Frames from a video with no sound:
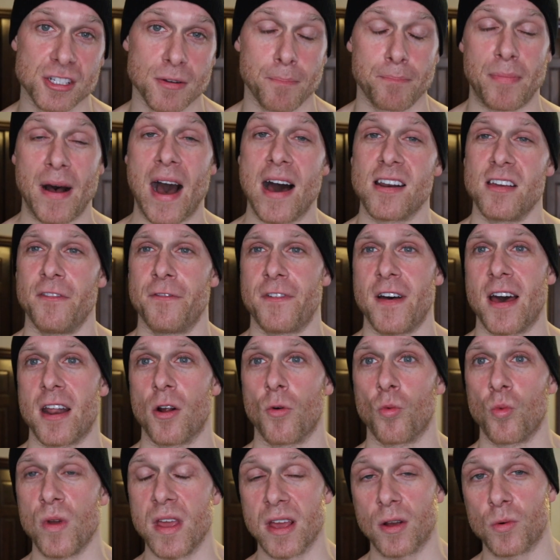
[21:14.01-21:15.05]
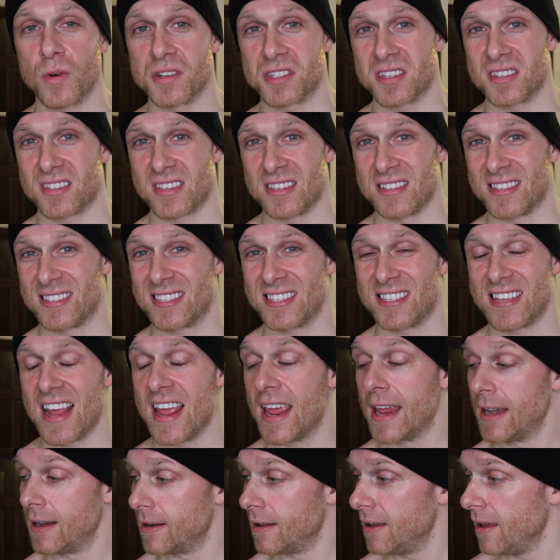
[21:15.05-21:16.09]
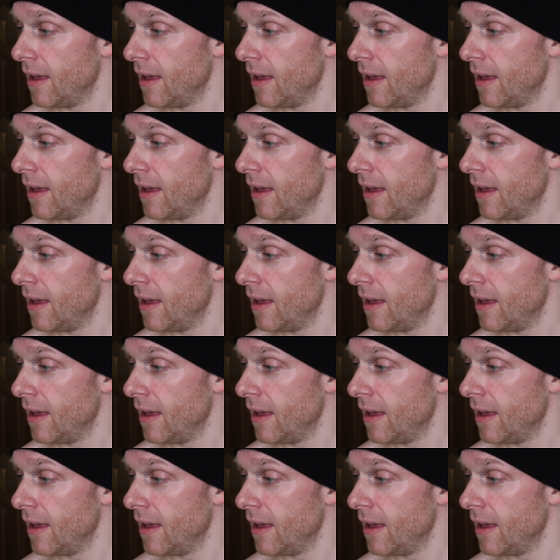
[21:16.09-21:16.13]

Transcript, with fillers: of body fat a week, which is insane.